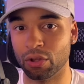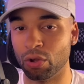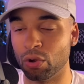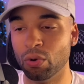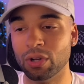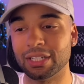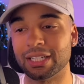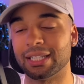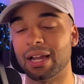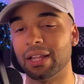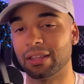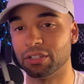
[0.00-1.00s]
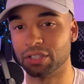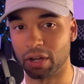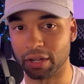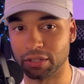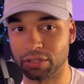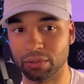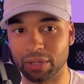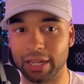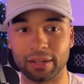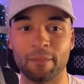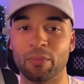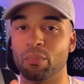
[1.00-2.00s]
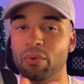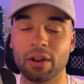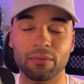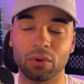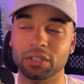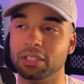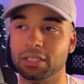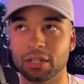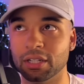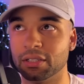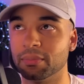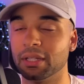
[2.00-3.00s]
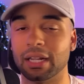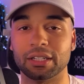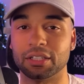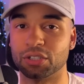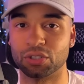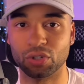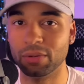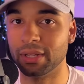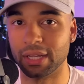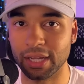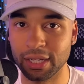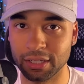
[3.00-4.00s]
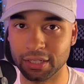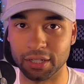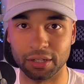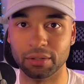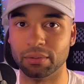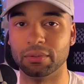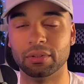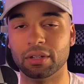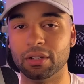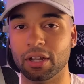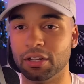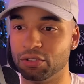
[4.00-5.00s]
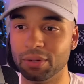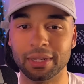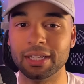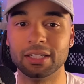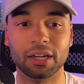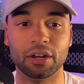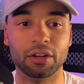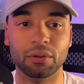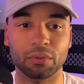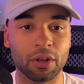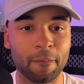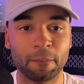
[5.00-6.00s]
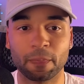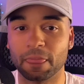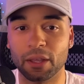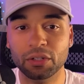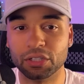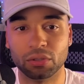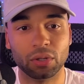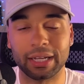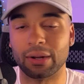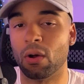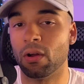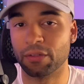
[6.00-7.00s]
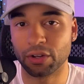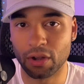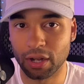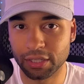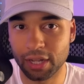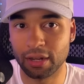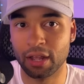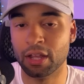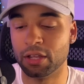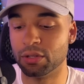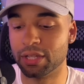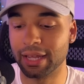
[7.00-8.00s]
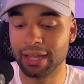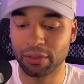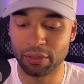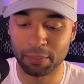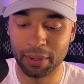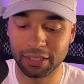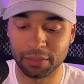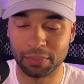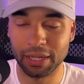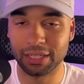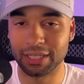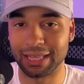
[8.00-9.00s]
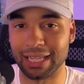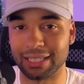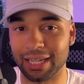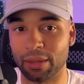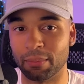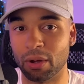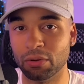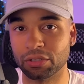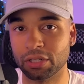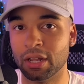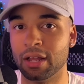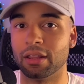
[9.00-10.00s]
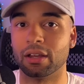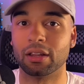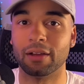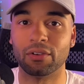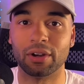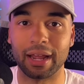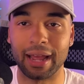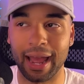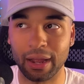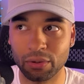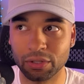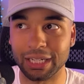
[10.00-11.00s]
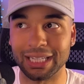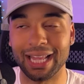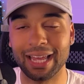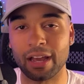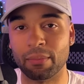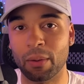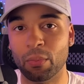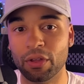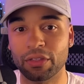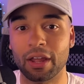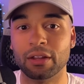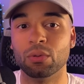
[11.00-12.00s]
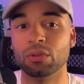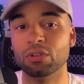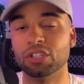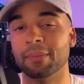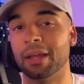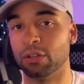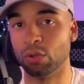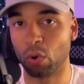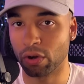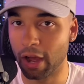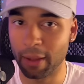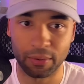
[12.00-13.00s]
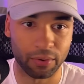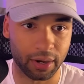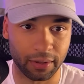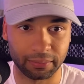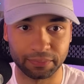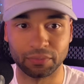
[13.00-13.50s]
Who does it sound like they're talking to? Like brand voice is something that's extremely easy to do. Extremely easy to do. You just look at all of their content, you take out the bits and pieces that they say the most, the clever angles that they come up with, and you use them in your copywriting.